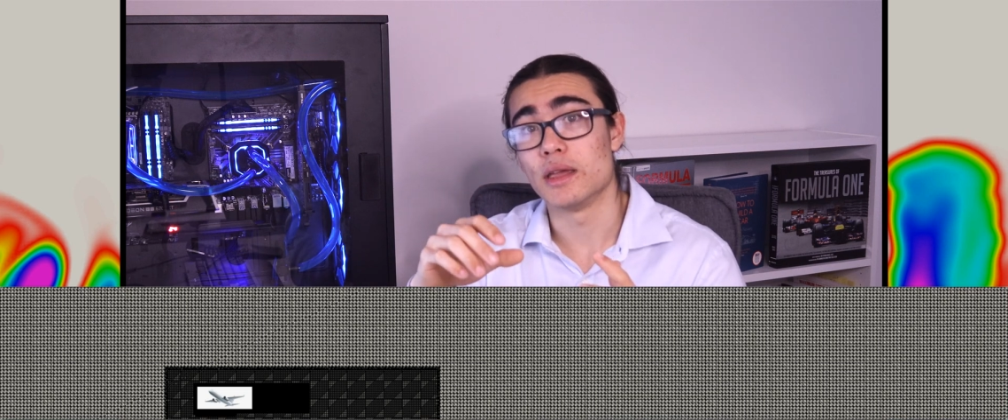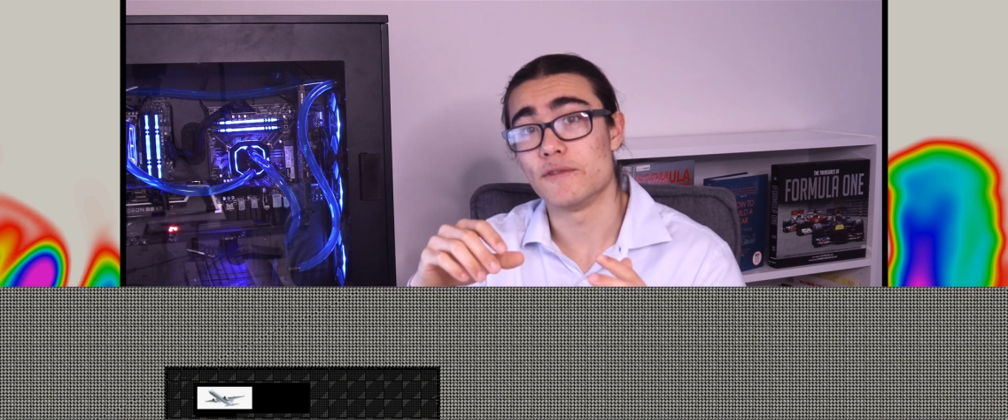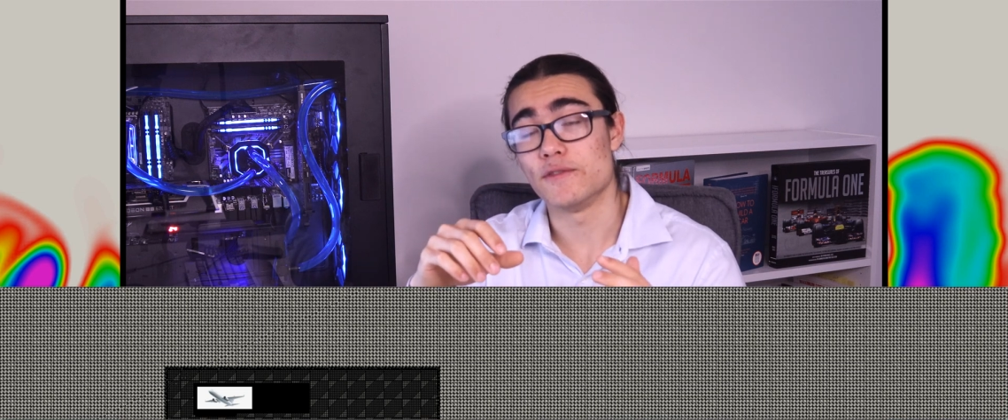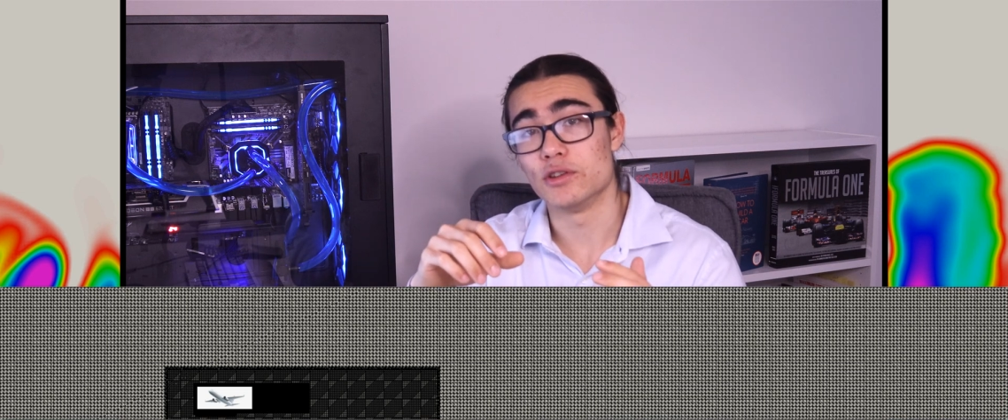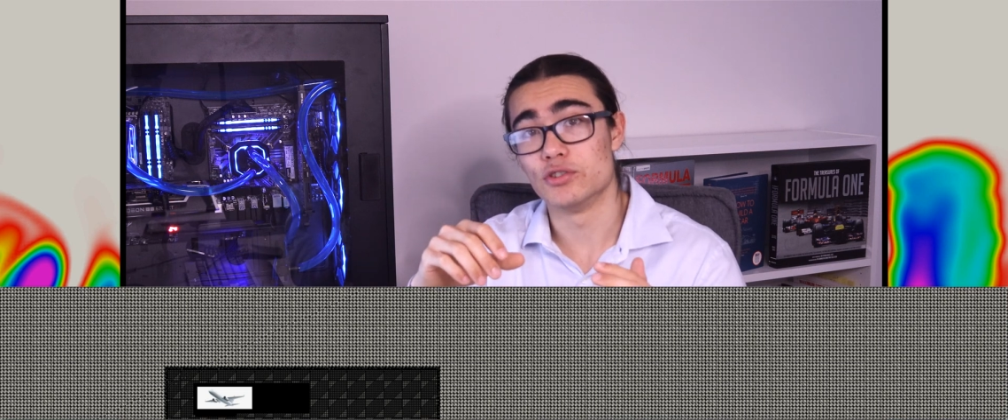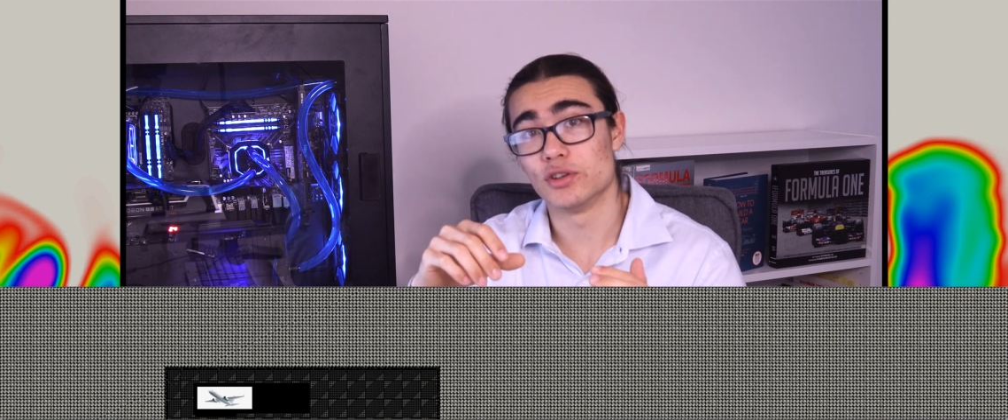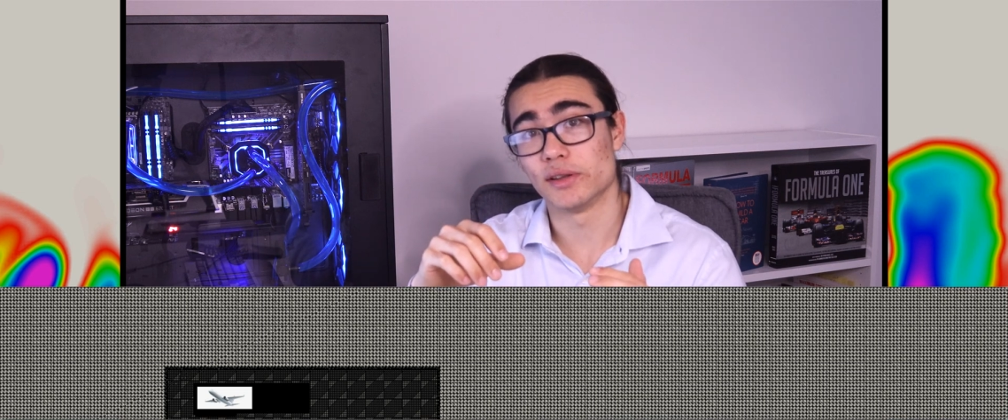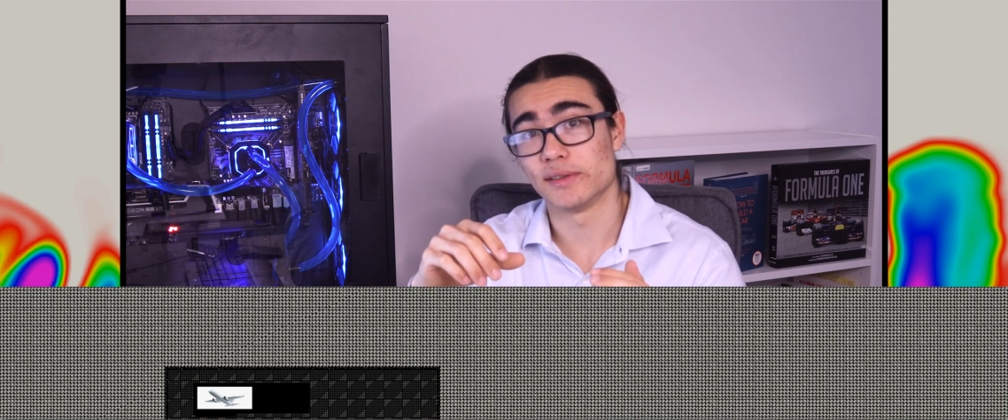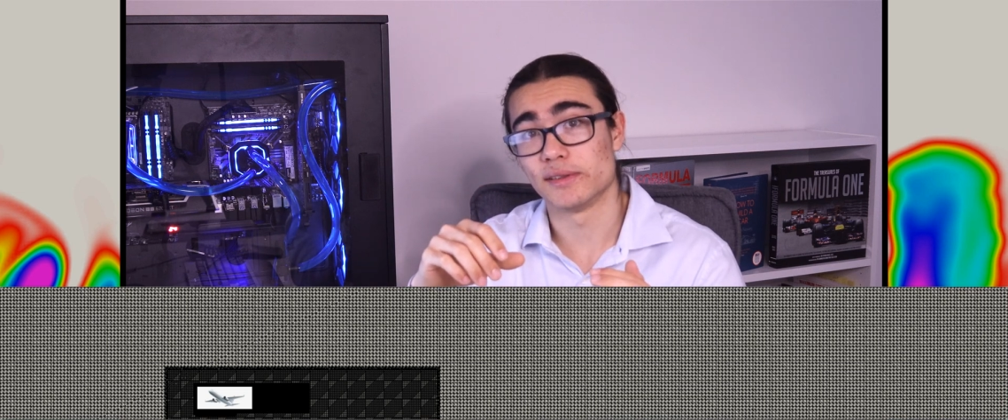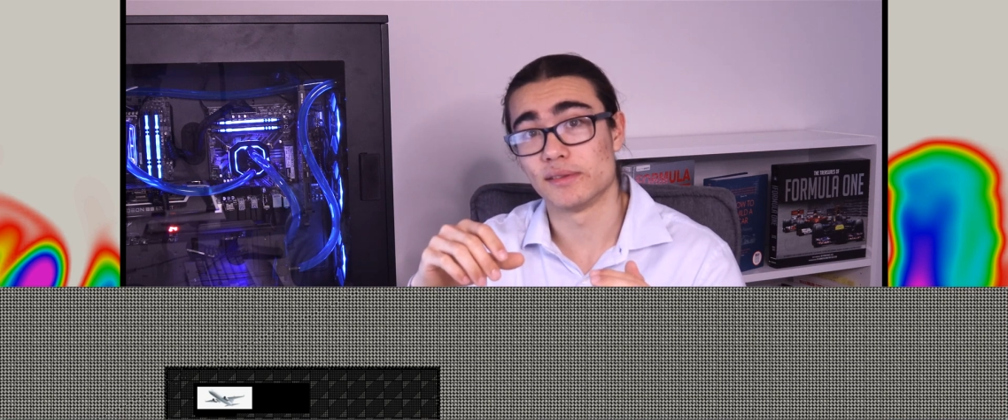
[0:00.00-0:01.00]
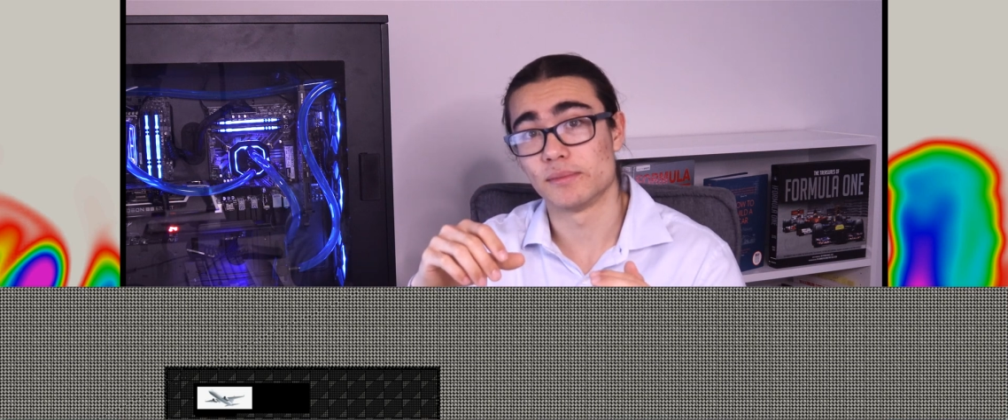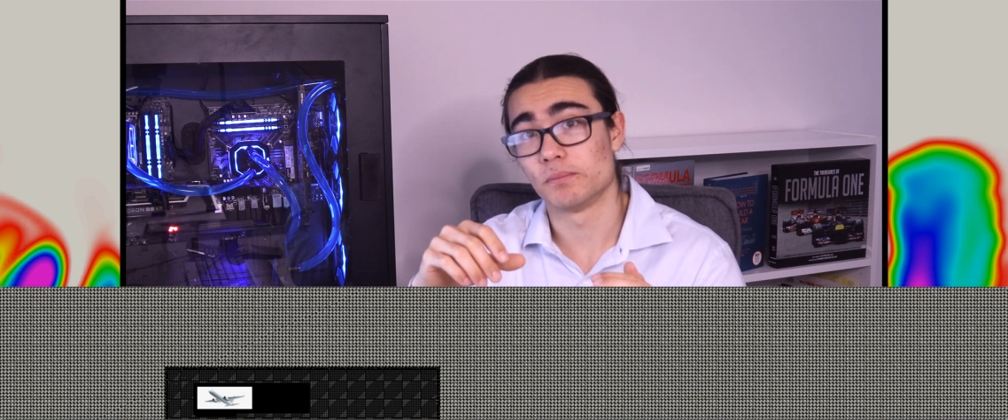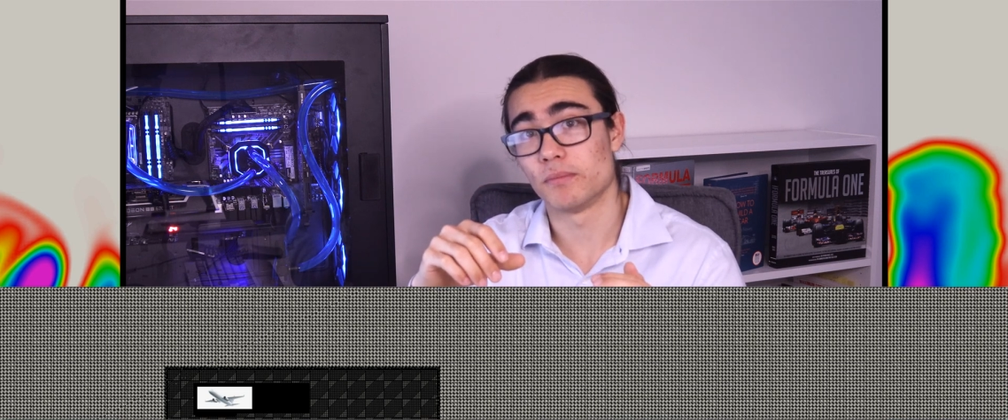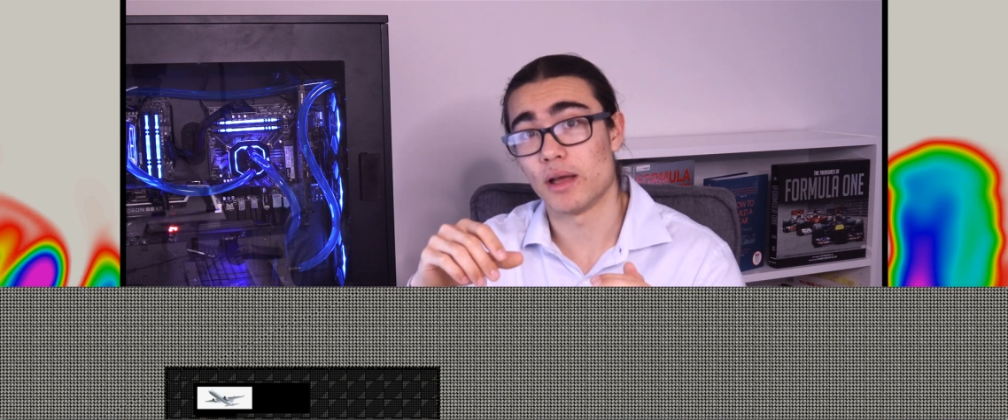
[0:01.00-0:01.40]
If you just